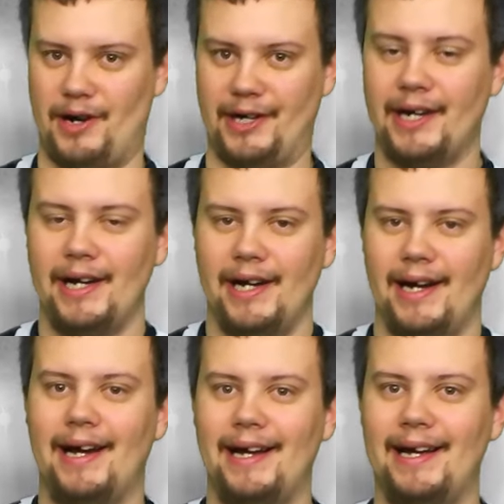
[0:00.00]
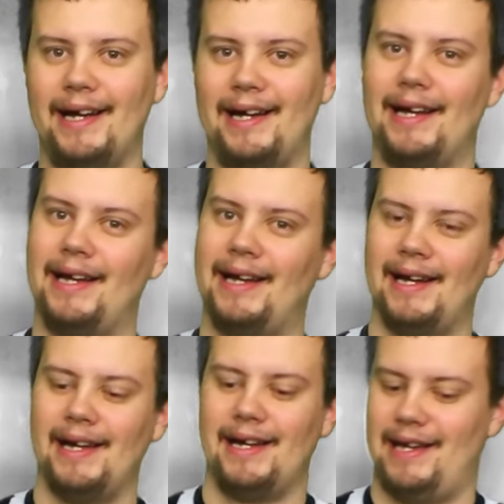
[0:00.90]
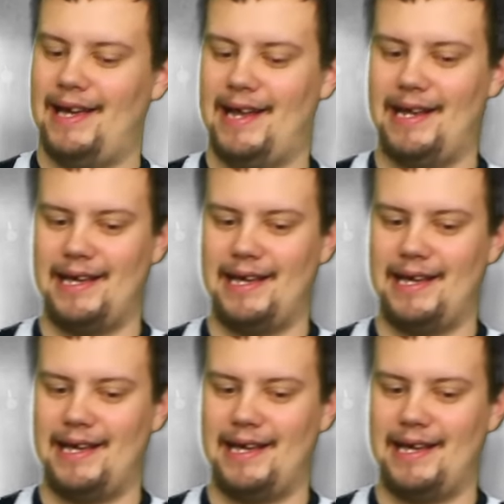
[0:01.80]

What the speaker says: part. It